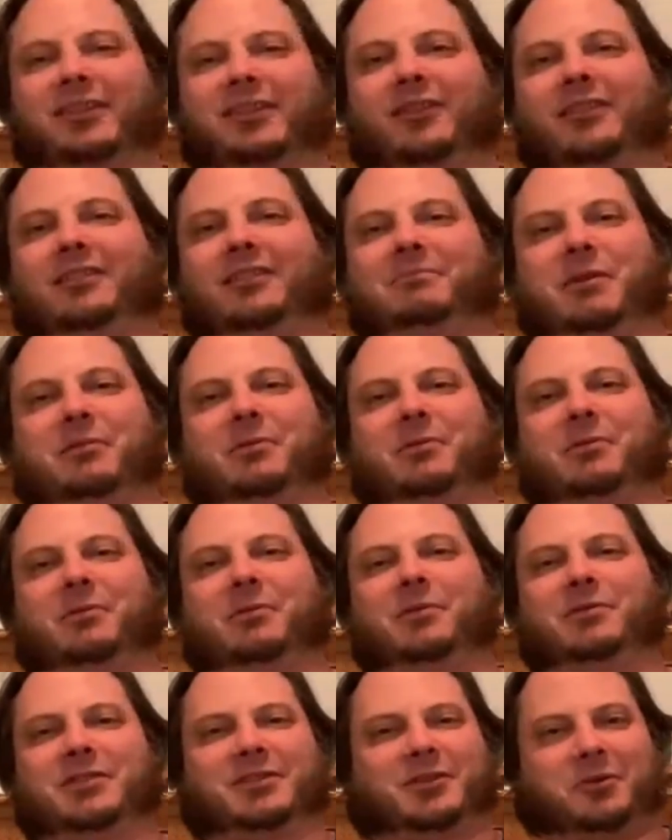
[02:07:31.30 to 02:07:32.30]

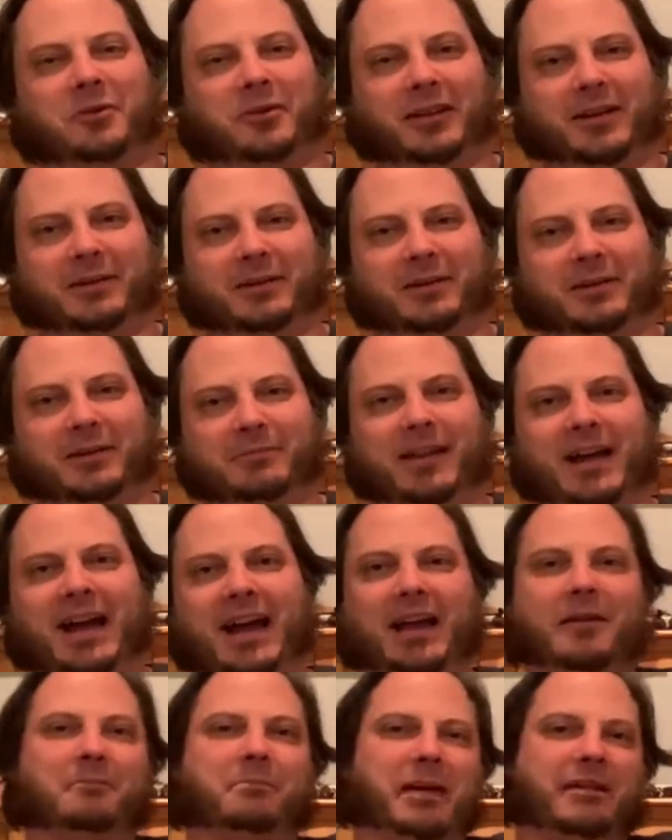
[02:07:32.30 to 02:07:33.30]
R2D2, but we'll just call
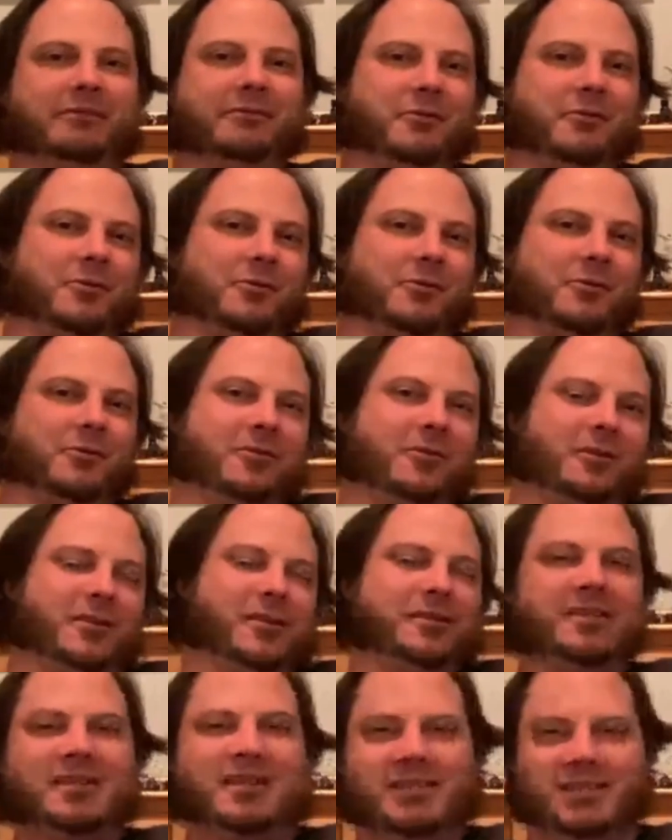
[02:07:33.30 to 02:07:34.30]
him like
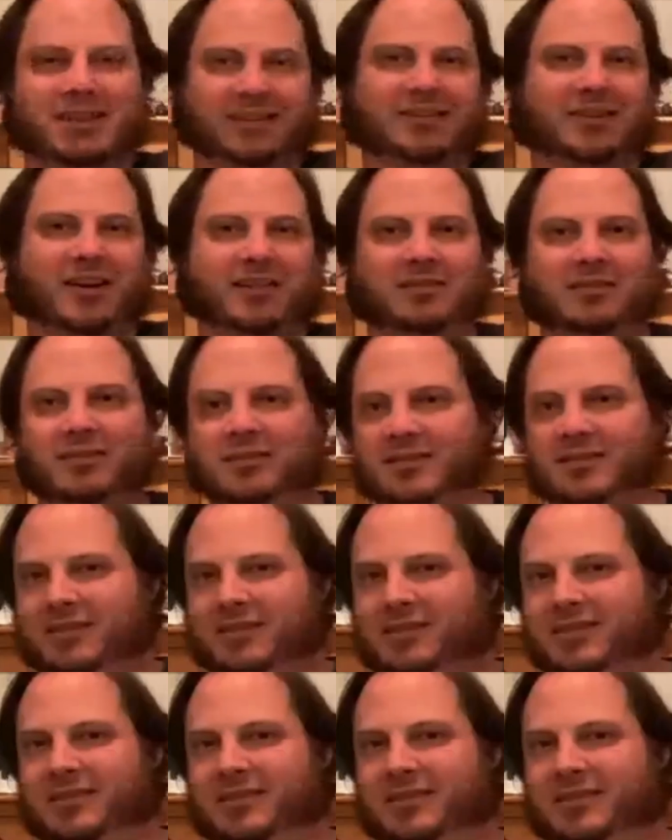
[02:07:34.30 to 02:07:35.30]
B469?